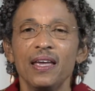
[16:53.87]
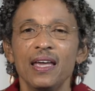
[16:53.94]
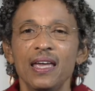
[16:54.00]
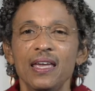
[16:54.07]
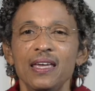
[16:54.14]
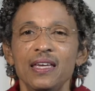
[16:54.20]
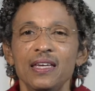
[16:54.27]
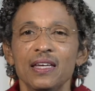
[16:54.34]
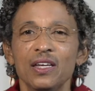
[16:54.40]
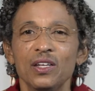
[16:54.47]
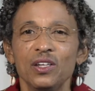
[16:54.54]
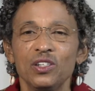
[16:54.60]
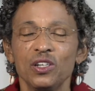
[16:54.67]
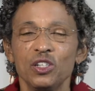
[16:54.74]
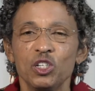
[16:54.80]
He
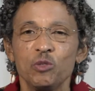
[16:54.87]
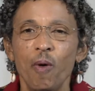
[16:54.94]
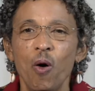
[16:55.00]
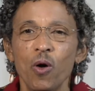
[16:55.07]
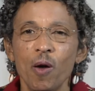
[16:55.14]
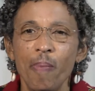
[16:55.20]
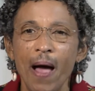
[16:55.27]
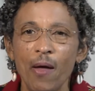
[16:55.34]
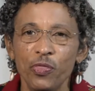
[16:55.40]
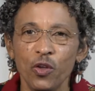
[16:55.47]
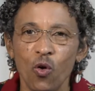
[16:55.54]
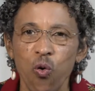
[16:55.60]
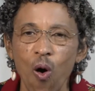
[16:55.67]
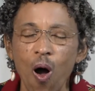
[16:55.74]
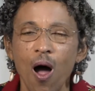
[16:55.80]
spoke about the
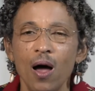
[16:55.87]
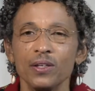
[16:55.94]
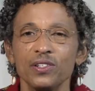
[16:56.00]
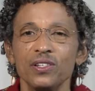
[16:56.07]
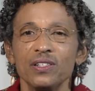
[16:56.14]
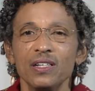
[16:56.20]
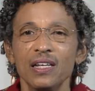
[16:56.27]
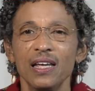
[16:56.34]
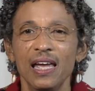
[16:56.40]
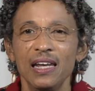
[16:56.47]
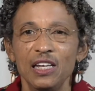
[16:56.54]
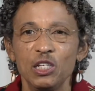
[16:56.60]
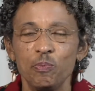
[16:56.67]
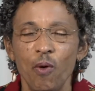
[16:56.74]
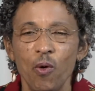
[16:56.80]
cross and
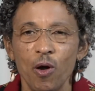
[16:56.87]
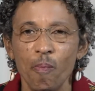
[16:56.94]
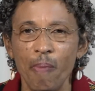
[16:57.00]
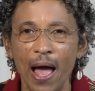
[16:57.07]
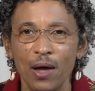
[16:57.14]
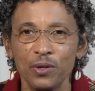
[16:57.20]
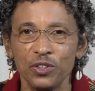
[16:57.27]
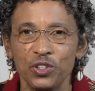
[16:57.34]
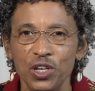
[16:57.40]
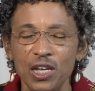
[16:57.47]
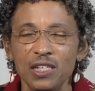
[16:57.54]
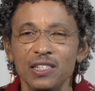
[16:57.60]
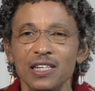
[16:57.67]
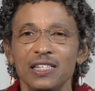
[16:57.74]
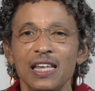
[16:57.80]
he spoke about
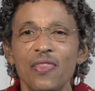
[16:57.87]
Jesus.